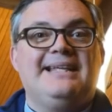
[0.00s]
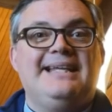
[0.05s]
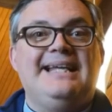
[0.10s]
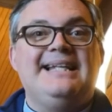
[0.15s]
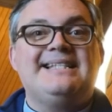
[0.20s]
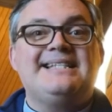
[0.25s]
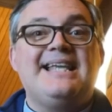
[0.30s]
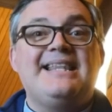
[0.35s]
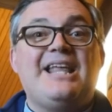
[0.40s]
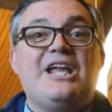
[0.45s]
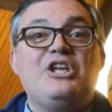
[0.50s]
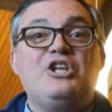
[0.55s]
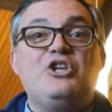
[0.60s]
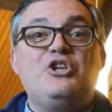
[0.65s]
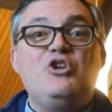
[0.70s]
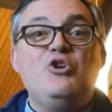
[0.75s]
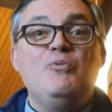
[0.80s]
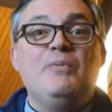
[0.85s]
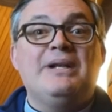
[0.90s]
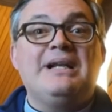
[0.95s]
it said that
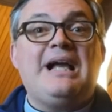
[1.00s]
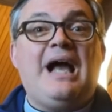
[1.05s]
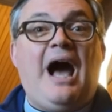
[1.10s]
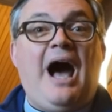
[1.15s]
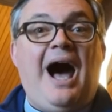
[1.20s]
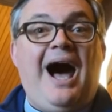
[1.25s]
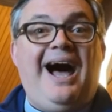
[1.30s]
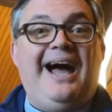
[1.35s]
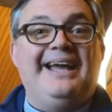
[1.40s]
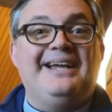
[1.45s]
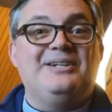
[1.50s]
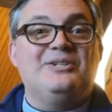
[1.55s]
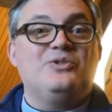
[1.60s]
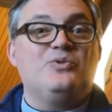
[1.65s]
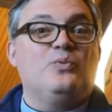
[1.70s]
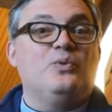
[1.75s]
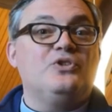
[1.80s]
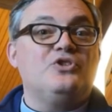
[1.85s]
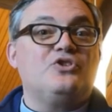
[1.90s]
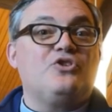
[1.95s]
humankind
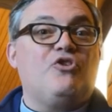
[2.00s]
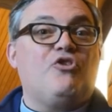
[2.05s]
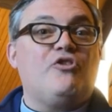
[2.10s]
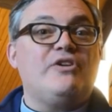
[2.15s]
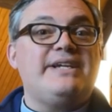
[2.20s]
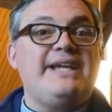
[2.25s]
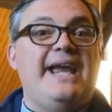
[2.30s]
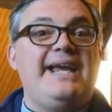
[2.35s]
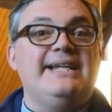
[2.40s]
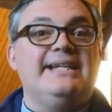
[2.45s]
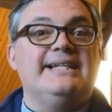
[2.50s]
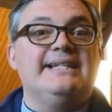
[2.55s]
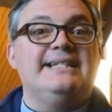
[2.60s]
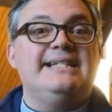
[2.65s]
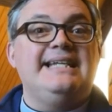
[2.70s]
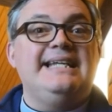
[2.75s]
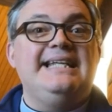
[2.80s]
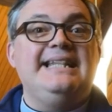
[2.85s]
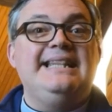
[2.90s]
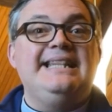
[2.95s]
was
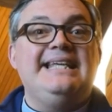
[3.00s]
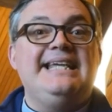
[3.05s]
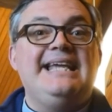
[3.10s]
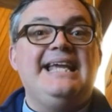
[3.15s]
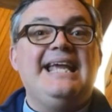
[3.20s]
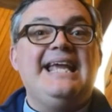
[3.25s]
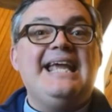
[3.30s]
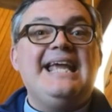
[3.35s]
created in the